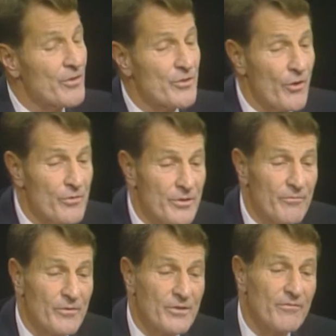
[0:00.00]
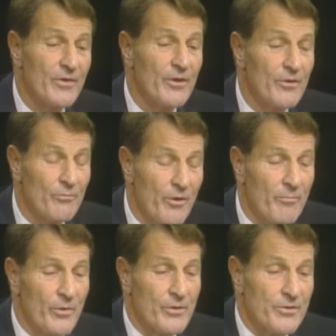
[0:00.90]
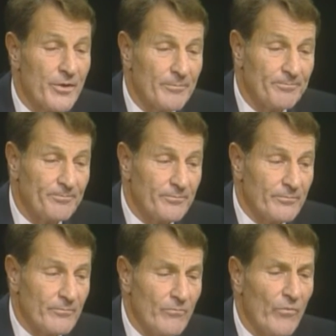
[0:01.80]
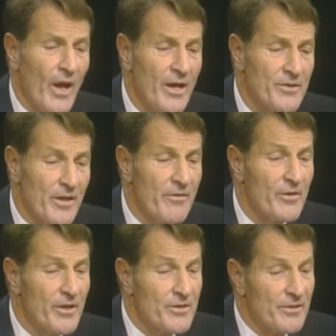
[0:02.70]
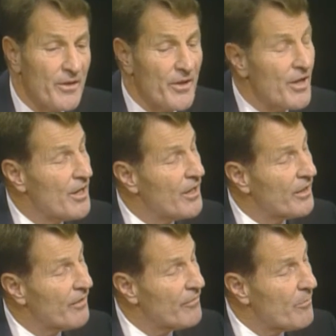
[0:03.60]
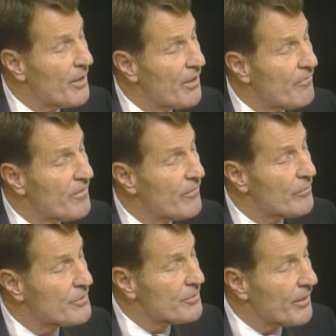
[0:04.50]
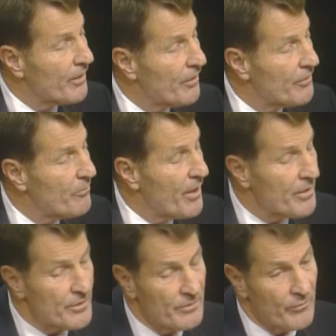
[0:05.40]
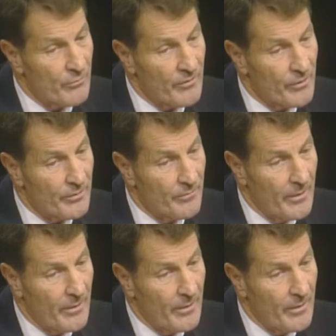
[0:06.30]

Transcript: Joseph was filled with mercy, as evidenced in the healing of the many fevered sick on the banks of a river.